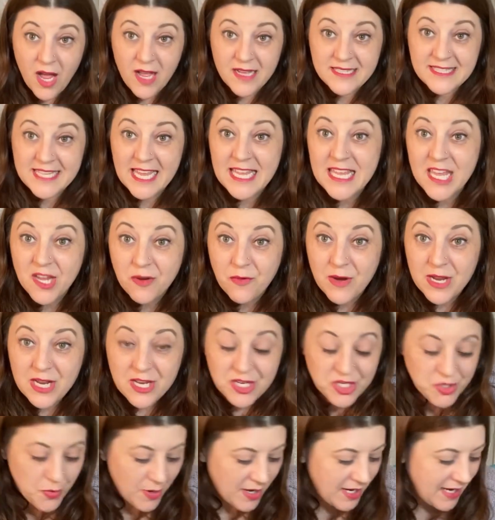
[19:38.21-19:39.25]
Psychic Reading
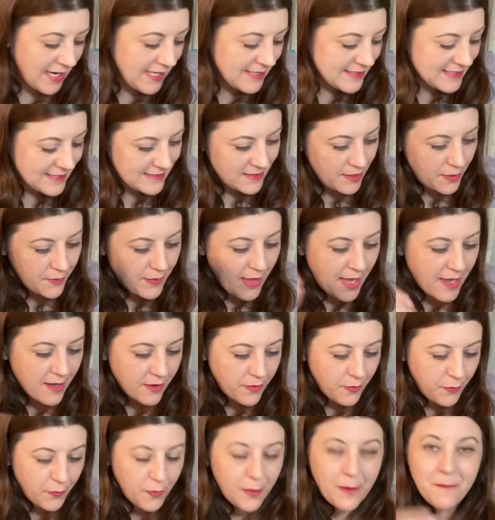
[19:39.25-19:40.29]
Shortcuts. Okay,
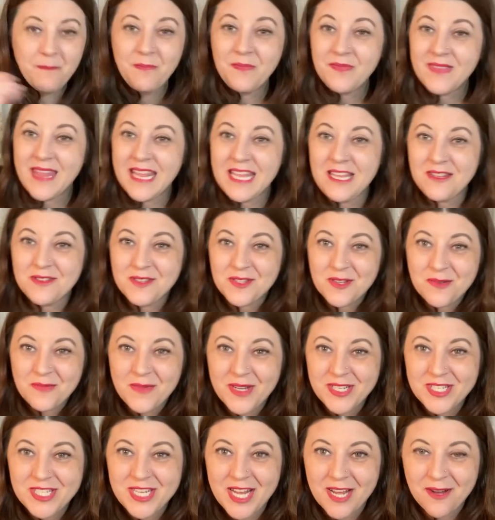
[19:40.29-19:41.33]
cool. Thank you so
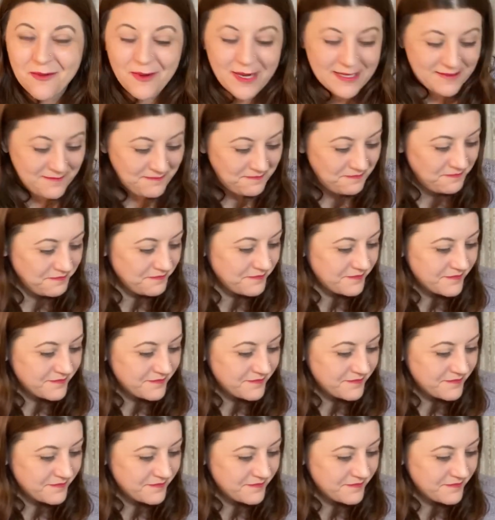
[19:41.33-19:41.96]
much, Deck 1.